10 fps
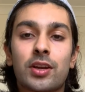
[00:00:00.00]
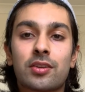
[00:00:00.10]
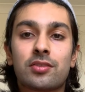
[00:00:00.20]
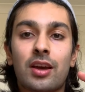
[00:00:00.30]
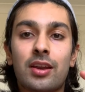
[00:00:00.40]

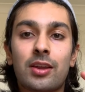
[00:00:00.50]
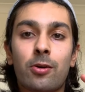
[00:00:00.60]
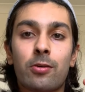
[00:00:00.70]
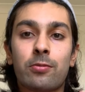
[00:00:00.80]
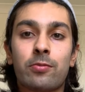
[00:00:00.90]
study
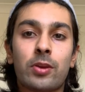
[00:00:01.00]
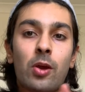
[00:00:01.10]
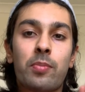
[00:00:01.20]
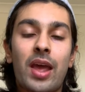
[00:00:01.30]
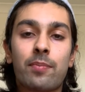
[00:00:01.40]
of,
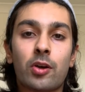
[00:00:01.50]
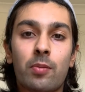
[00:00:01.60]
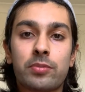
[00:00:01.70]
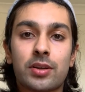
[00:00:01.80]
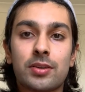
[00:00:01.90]
perhaps
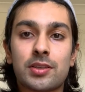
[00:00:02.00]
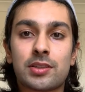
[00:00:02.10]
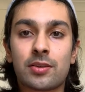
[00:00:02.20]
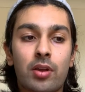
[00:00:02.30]
options.